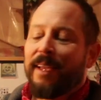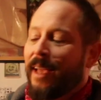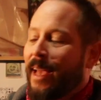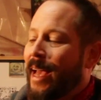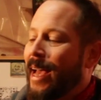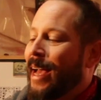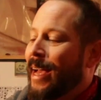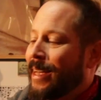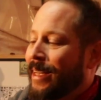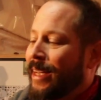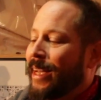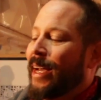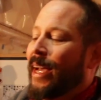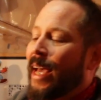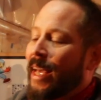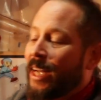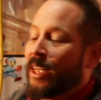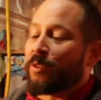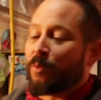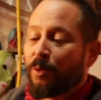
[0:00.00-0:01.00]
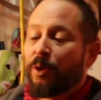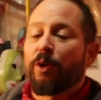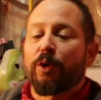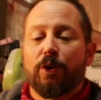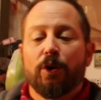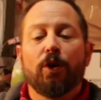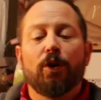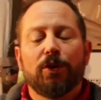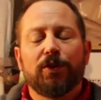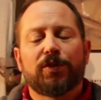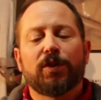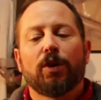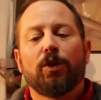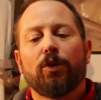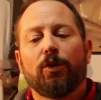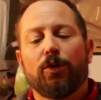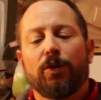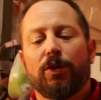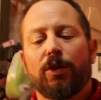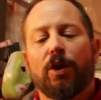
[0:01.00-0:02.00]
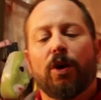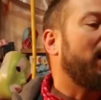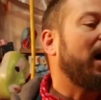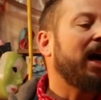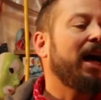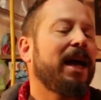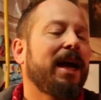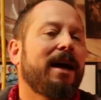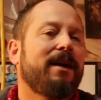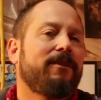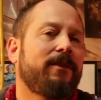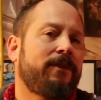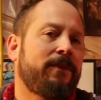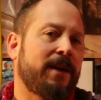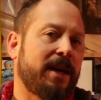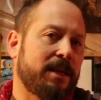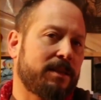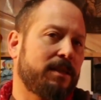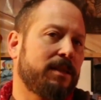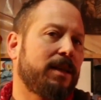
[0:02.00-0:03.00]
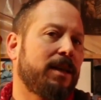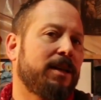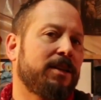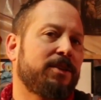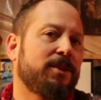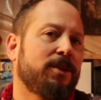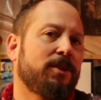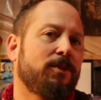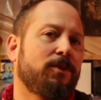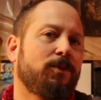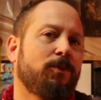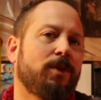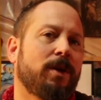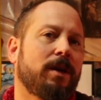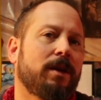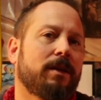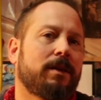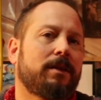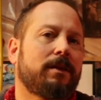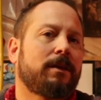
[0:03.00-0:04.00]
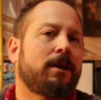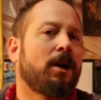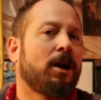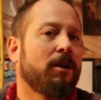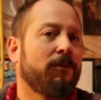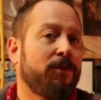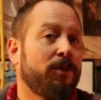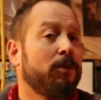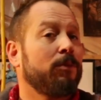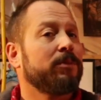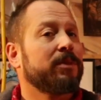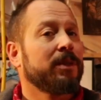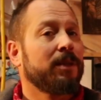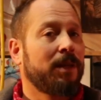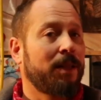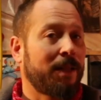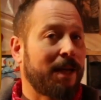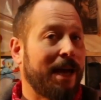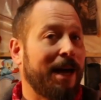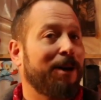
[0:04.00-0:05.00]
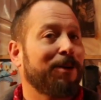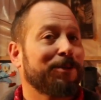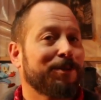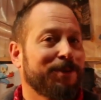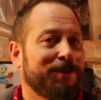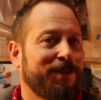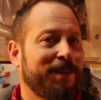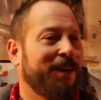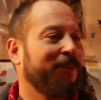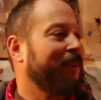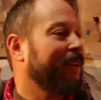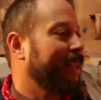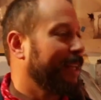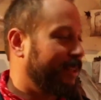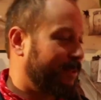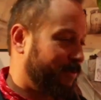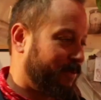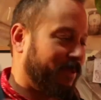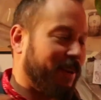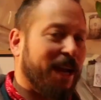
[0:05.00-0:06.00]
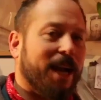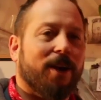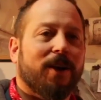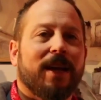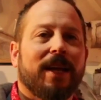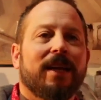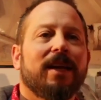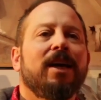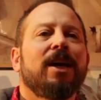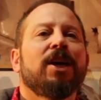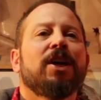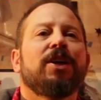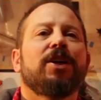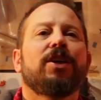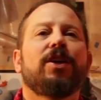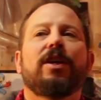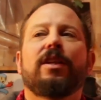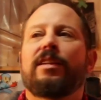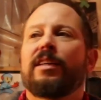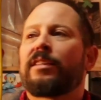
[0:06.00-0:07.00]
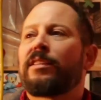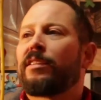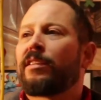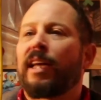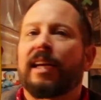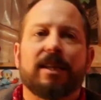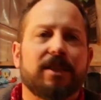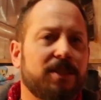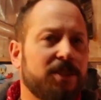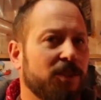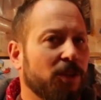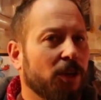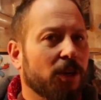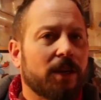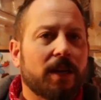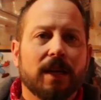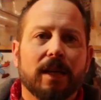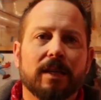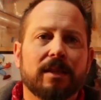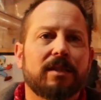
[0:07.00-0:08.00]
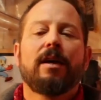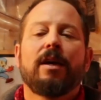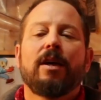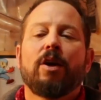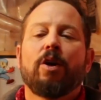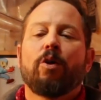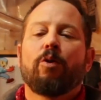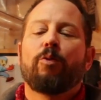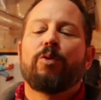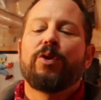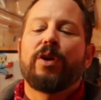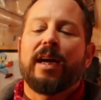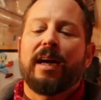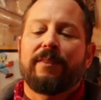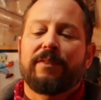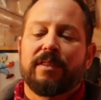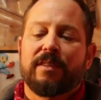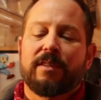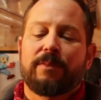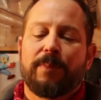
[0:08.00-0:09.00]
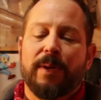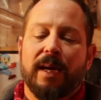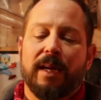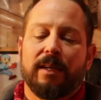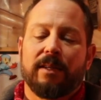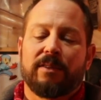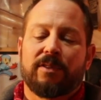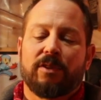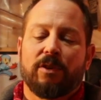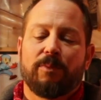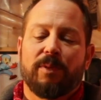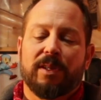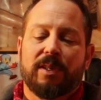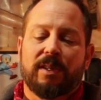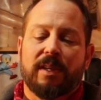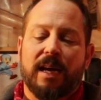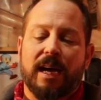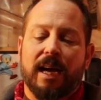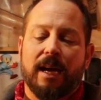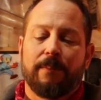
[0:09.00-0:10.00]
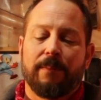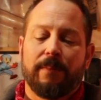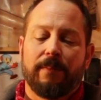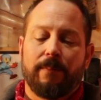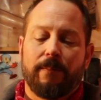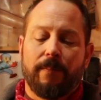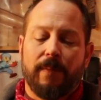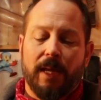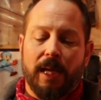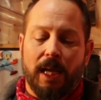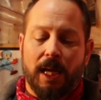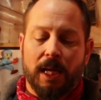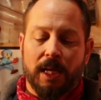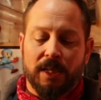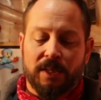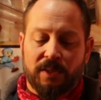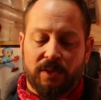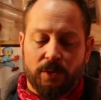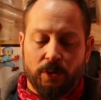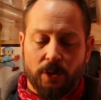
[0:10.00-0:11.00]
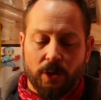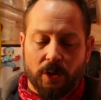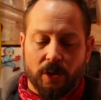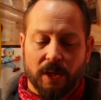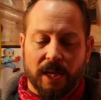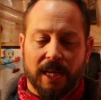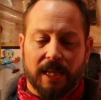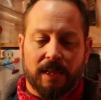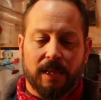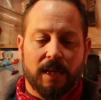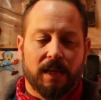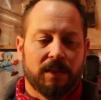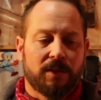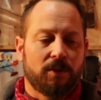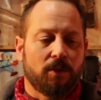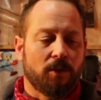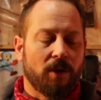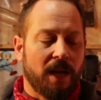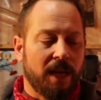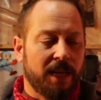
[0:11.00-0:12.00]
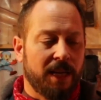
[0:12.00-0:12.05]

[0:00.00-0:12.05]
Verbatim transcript: and it's real cool. So, you know, I have a fascination with horror films and clowns and stuff, and it's very, this is like a circus. When you have to spend so much time in a studio like this, or